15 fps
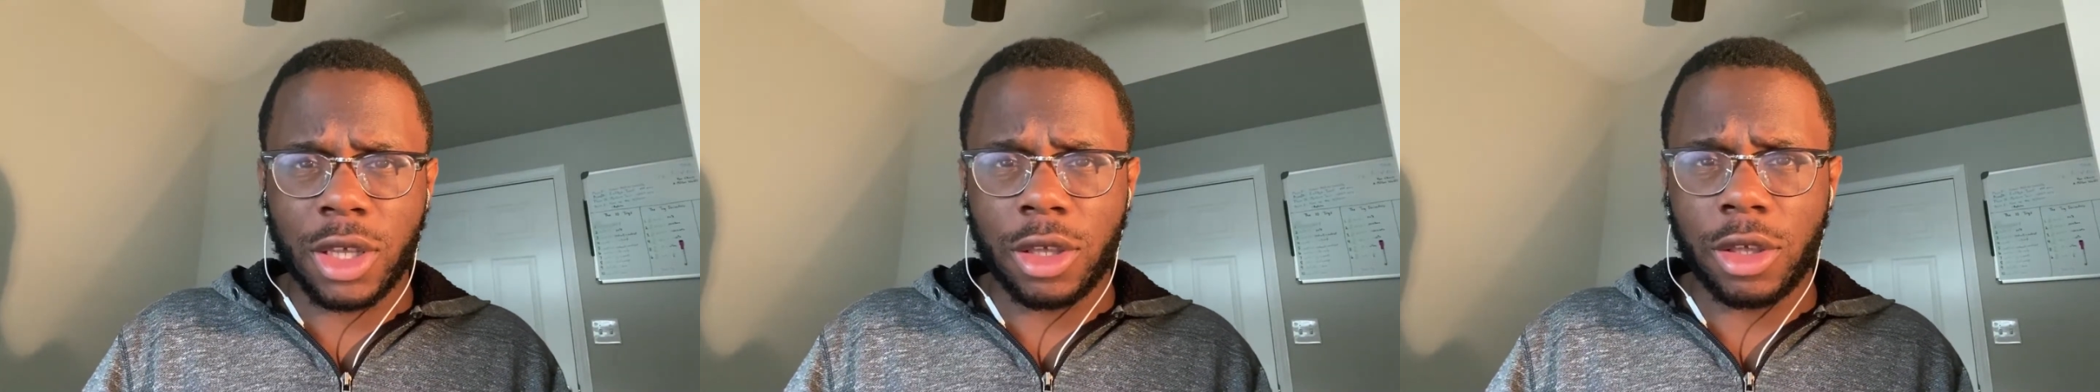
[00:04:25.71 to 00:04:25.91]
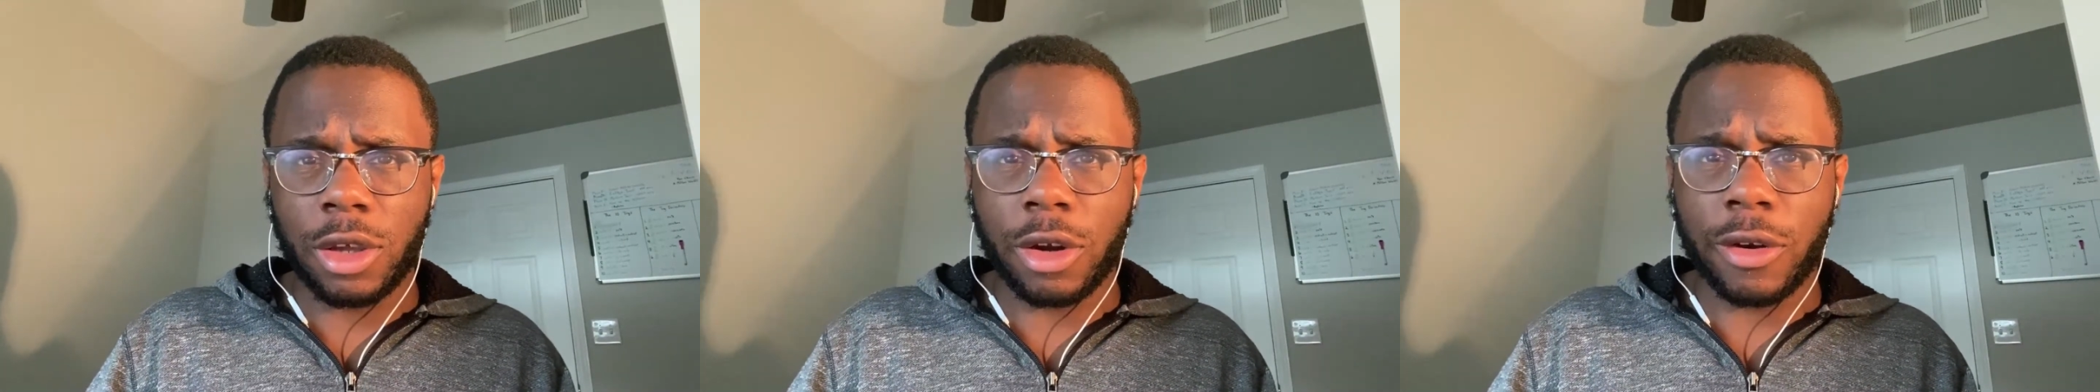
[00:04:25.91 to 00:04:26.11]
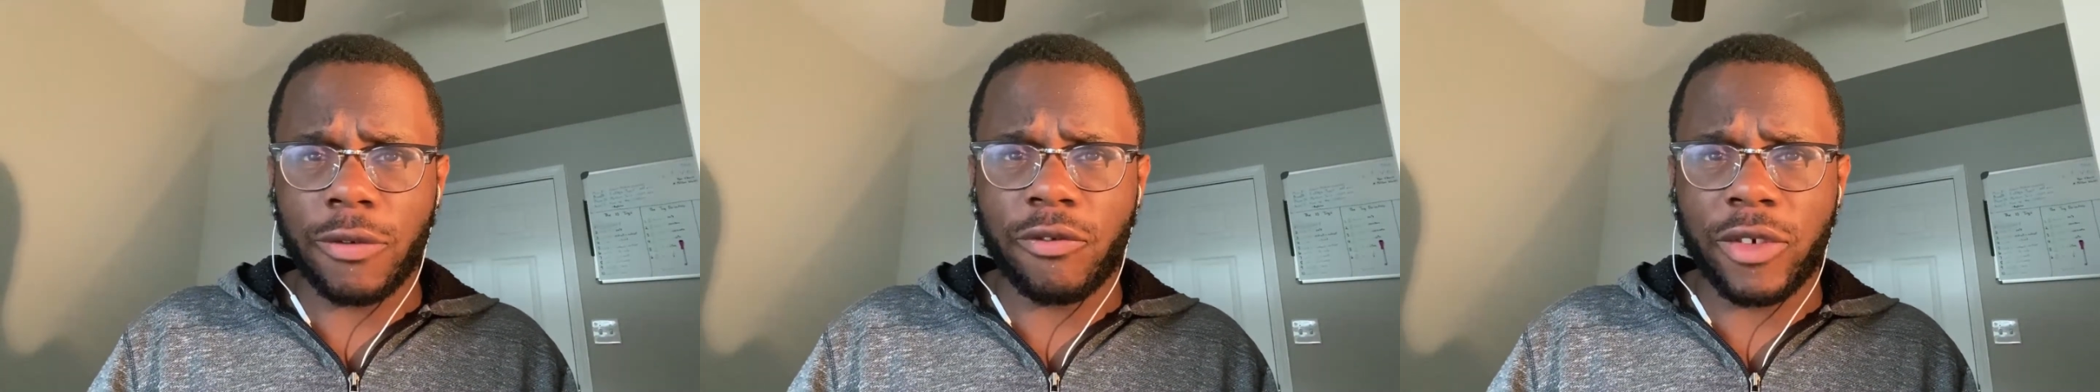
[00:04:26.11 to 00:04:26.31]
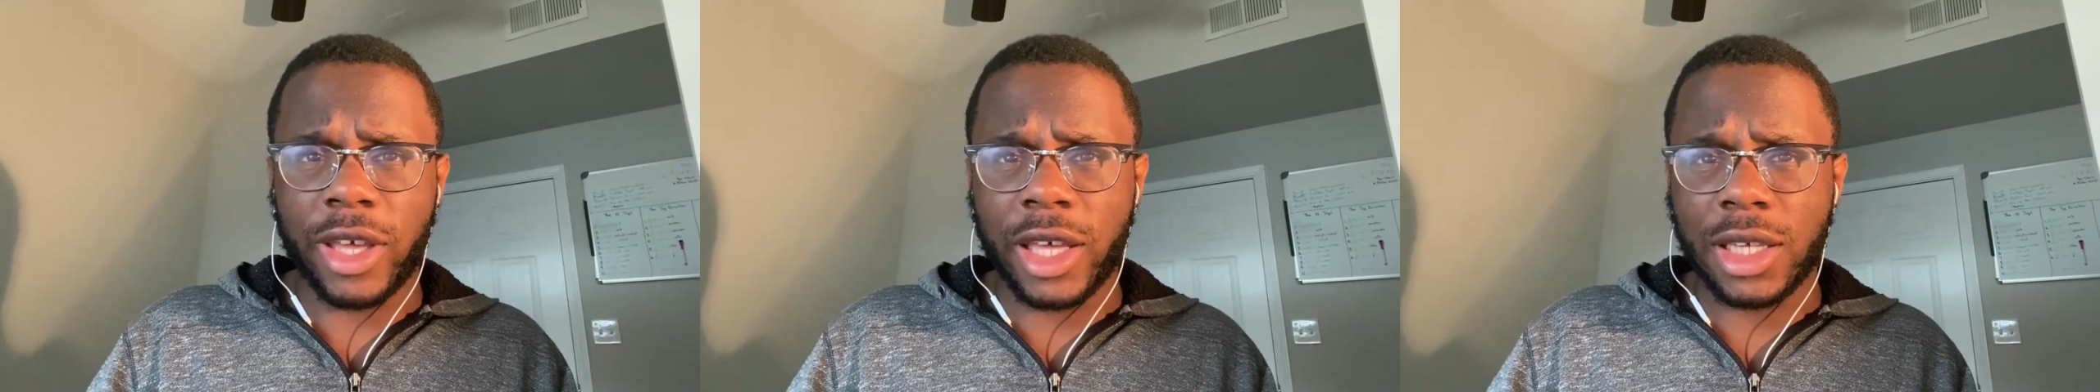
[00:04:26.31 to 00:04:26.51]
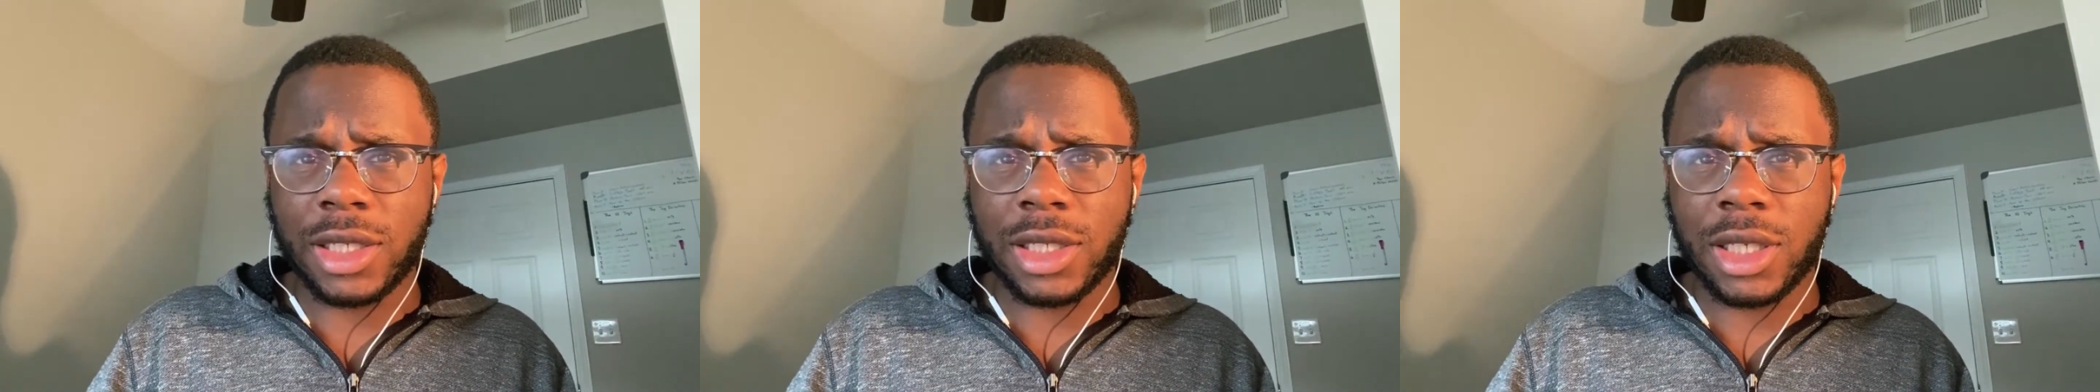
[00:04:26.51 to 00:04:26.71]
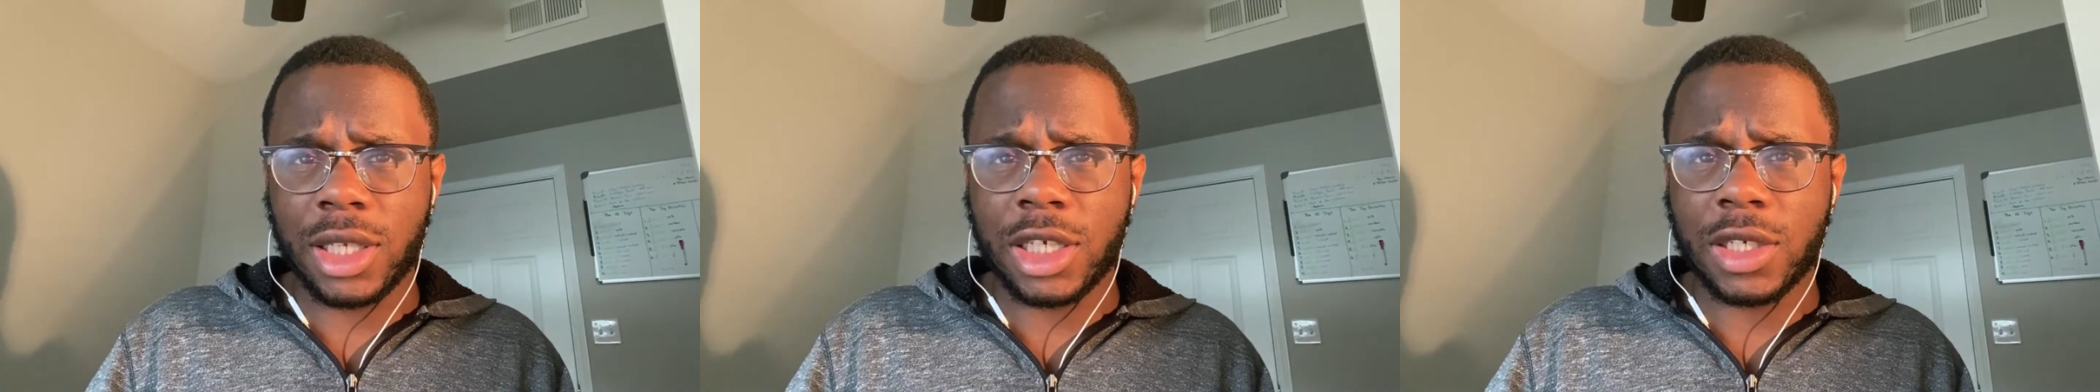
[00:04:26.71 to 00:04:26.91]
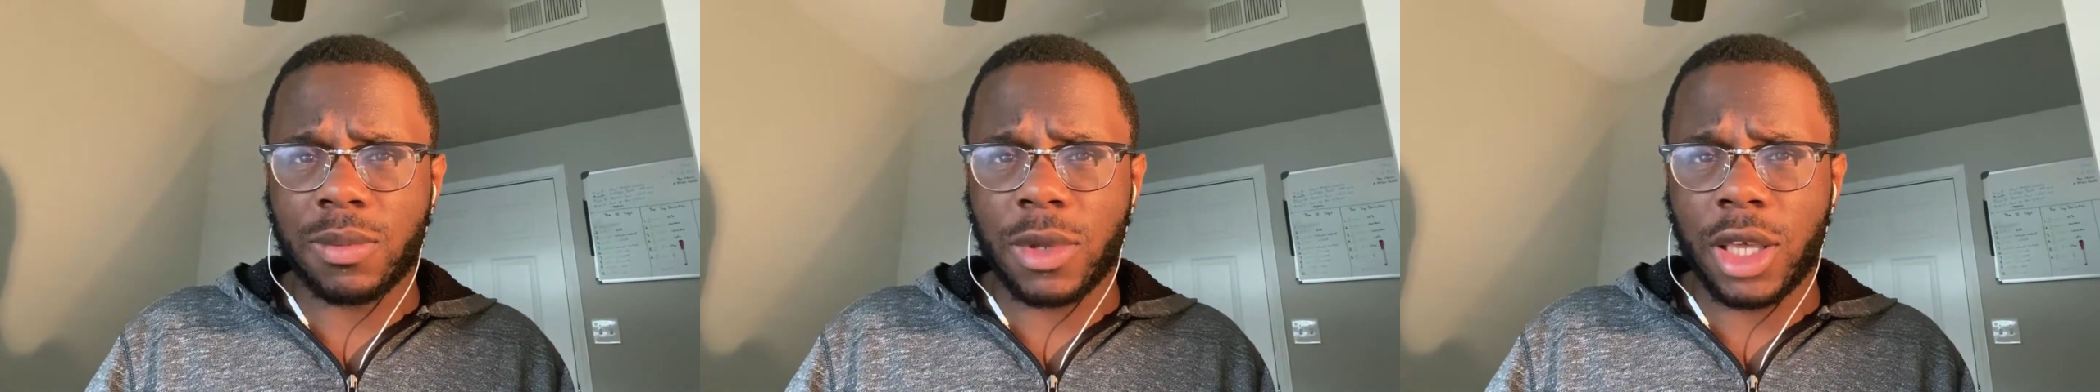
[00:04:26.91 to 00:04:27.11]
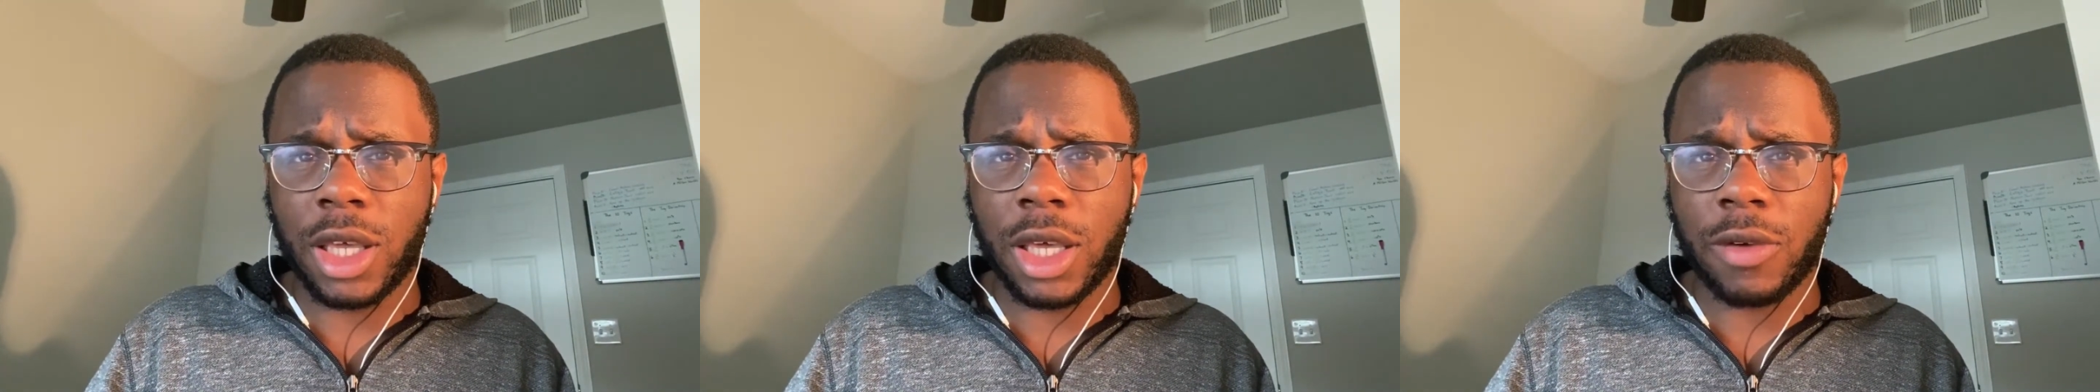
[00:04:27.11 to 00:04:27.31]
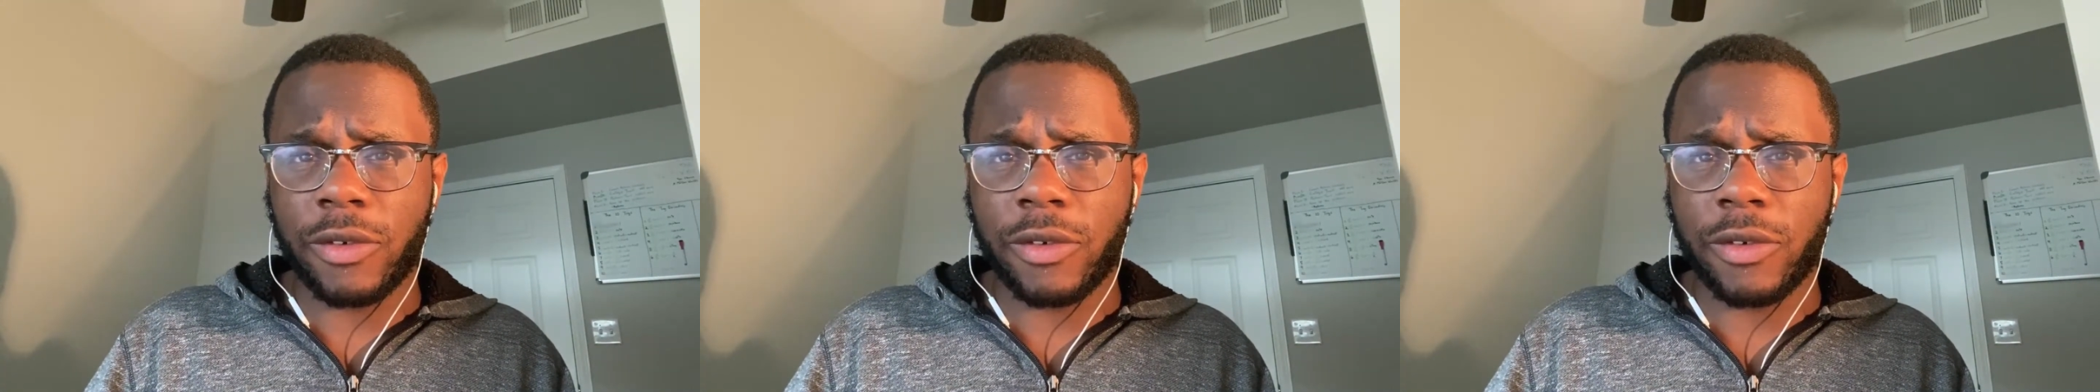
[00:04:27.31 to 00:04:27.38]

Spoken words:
Your face is being